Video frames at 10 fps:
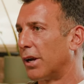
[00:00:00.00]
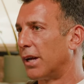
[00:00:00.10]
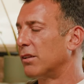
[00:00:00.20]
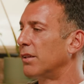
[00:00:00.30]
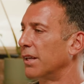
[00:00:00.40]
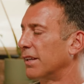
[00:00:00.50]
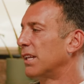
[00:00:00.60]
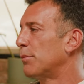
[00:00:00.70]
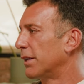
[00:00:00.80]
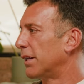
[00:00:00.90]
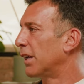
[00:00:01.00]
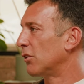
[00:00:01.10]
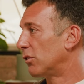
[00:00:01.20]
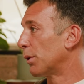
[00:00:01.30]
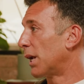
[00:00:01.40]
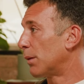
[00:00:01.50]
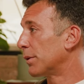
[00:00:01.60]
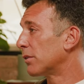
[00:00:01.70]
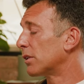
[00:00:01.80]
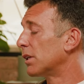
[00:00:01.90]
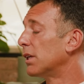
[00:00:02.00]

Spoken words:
ahead. Take it day by day and see what happens.